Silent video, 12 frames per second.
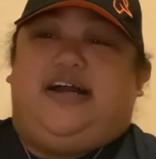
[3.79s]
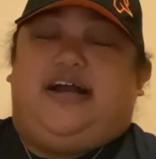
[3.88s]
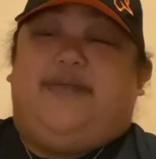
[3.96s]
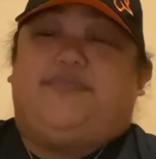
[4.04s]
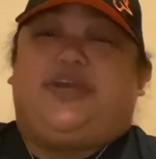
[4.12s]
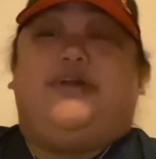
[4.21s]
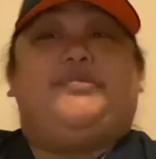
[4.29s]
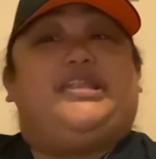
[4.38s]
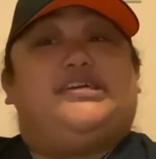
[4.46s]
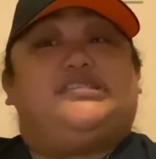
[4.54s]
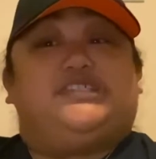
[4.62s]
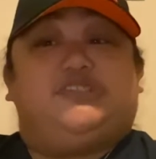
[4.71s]
I'm coming
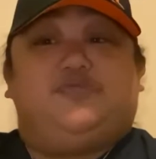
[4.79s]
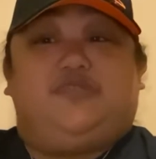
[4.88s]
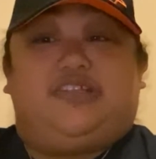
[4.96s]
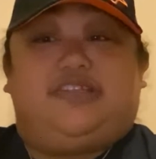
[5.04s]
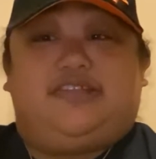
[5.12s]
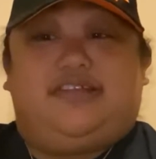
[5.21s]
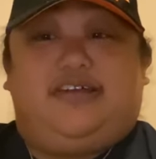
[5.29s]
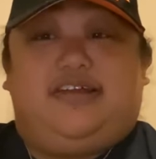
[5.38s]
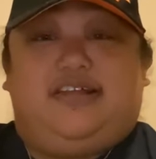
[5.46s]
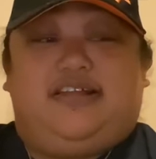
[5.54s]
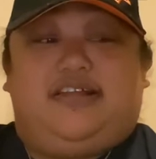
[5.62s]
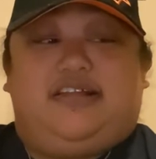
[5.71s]
at you with
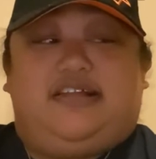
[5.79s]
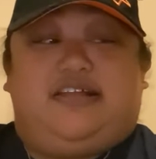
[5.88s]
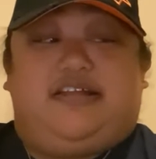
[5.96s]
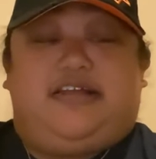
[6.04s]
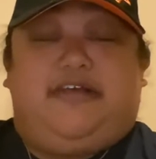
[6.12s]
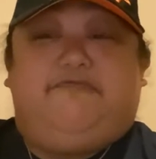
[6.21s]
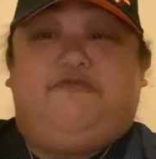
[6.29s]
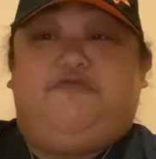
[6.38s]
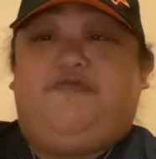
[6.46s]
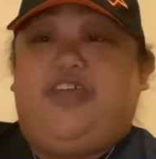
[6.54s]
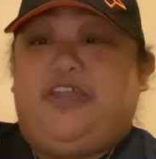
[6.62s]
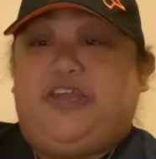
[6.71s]
a
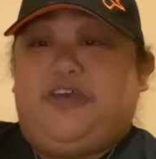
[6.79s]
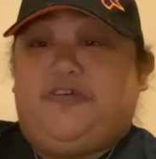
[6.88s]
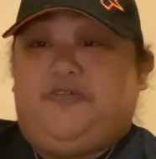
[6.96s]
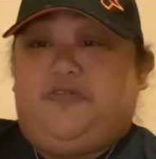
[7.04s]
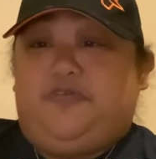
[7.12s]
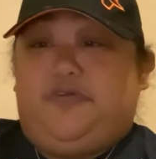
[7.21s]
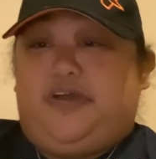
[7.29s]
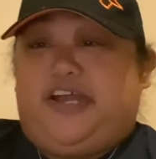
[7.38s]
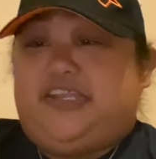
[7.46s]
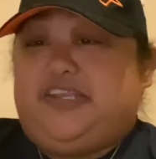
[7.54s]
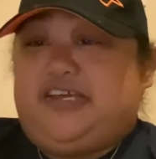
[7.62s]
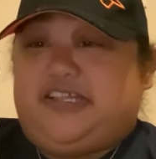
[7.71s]
video I
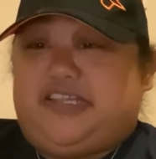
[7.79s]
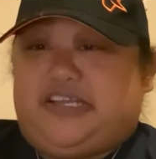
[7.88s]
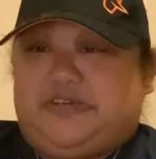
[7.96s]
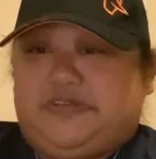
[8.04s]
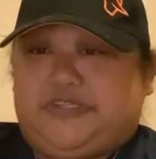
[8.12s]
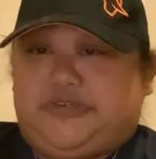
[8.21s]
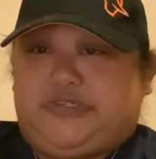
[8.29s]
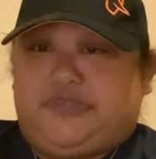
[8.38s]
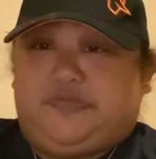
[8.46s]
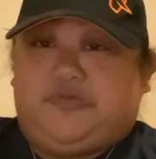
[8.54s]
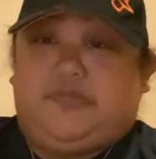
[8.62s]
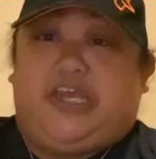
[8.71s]
did not think I was going to
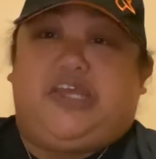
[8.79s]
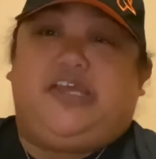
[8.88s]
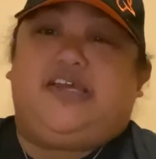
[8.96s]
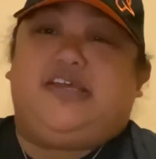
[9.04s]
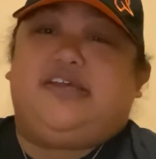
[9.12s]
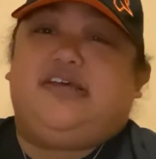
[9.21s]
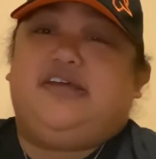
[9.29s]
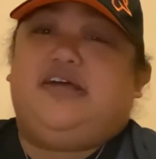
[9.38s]
make.